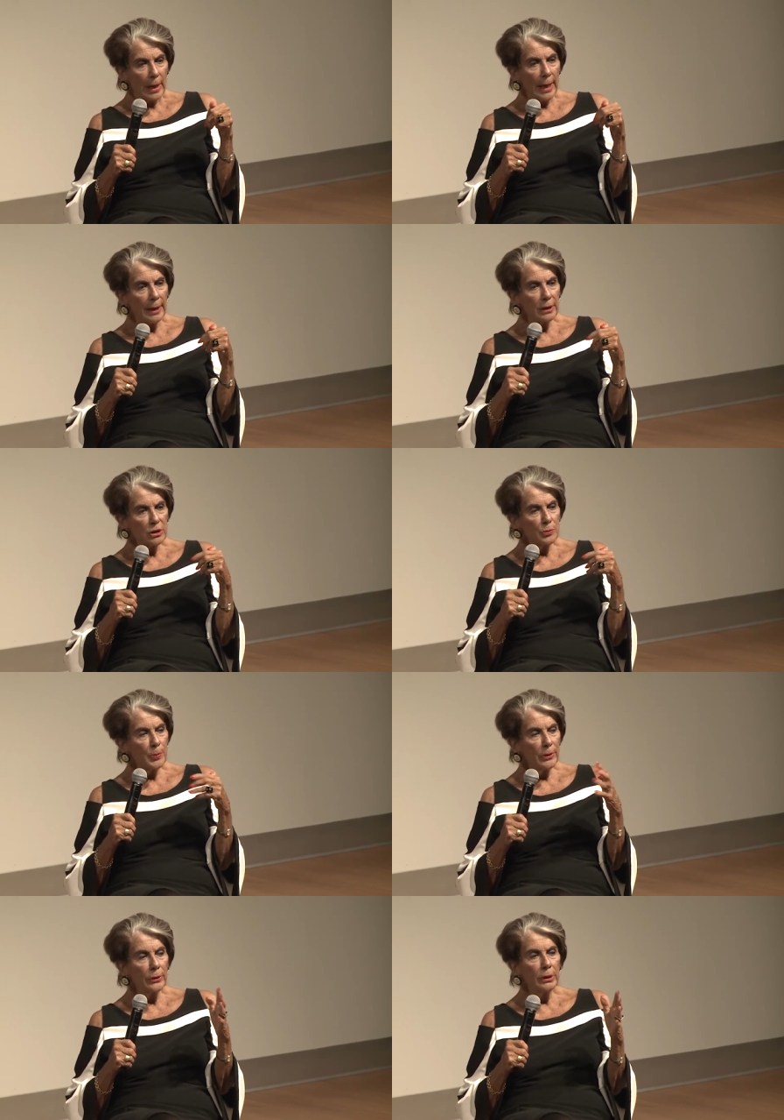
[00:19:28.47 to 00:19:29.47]
had
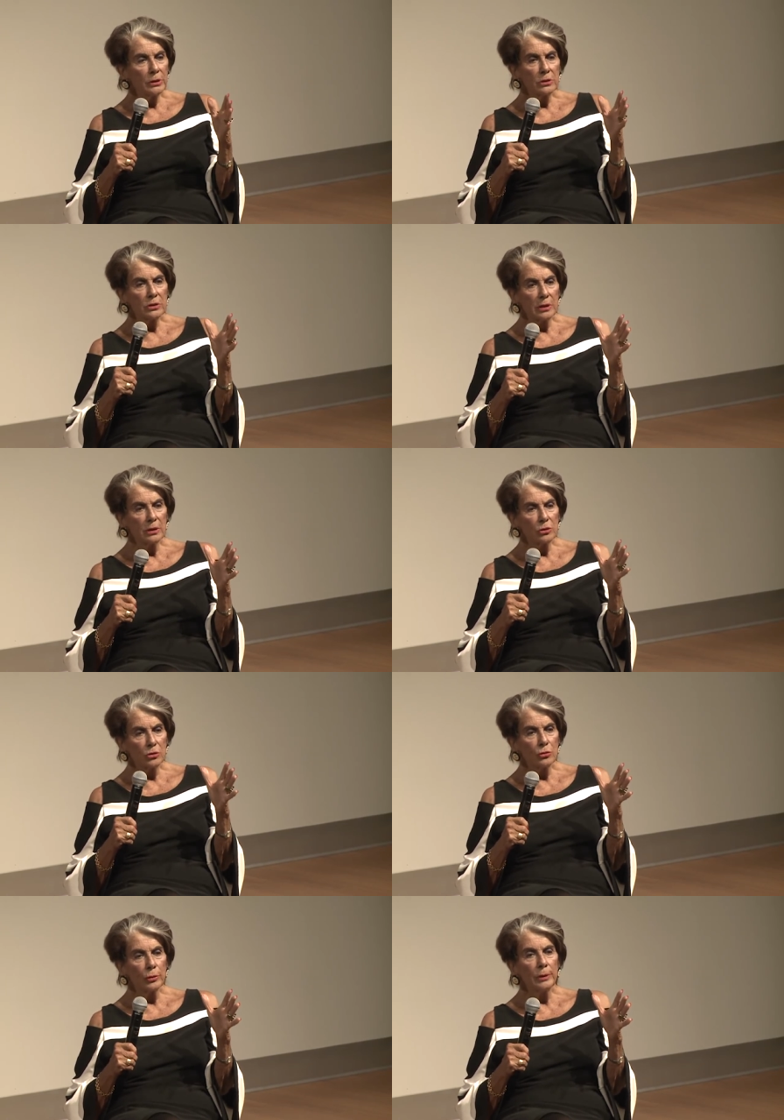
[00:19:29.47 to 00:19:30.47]
experienced such
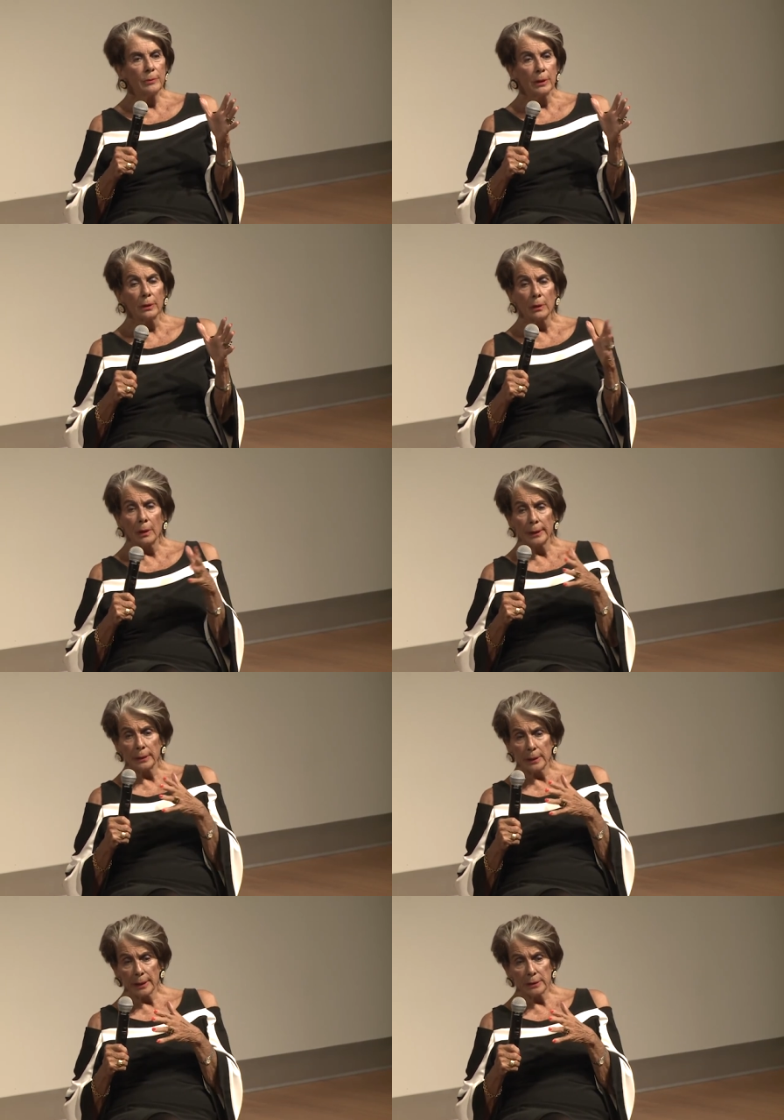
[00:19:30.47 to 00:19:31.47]
treatment, like
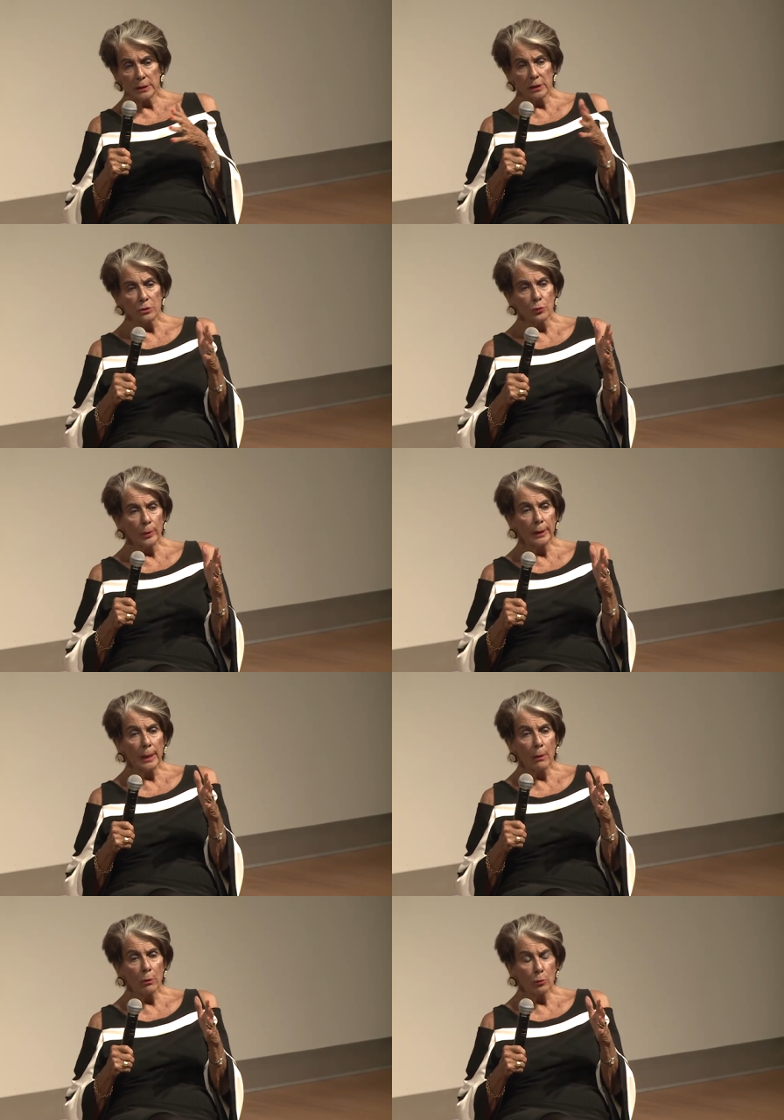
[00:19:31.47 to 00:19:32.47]
19,
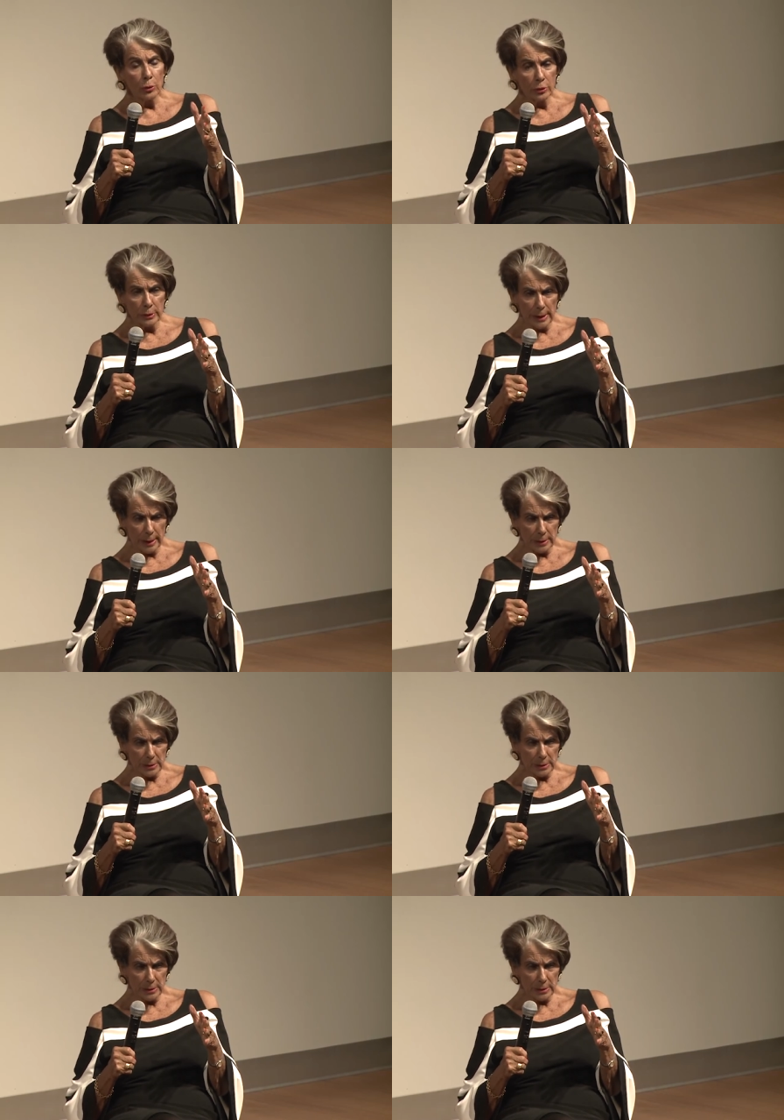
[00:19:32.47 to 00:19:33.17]
20-hour workdays.